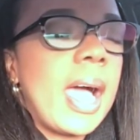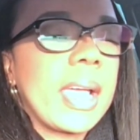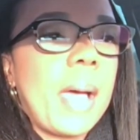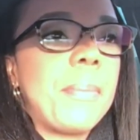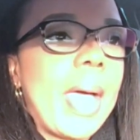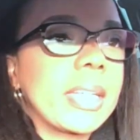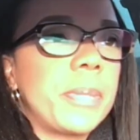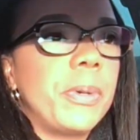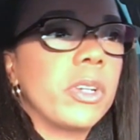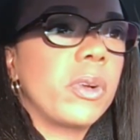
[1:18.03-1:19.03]
I got backed
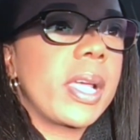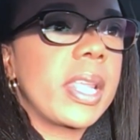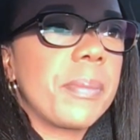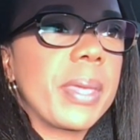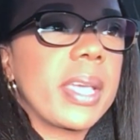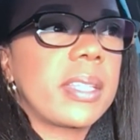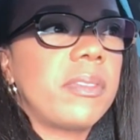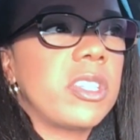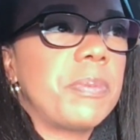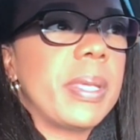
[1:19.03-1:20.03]
up on grading because I've
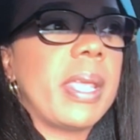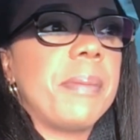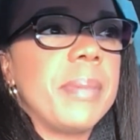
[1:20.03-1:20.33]
just been in